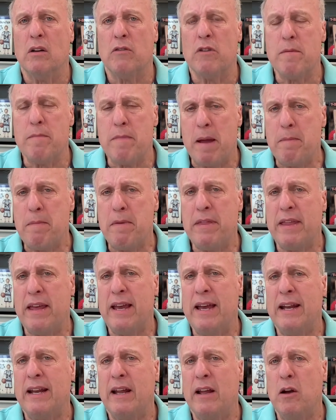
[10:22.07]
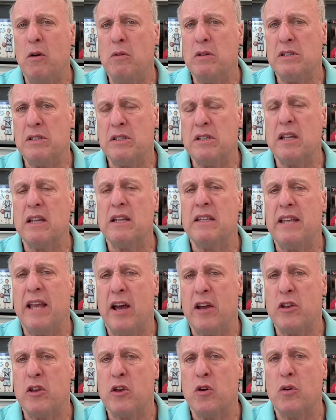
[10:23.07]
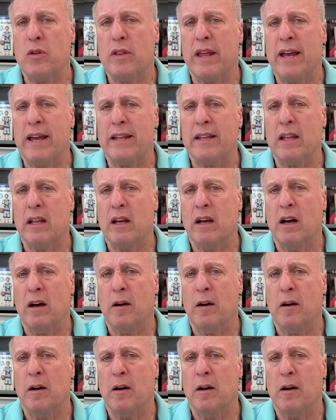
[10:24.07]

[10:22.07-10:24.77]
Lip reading: remember that I always tell you that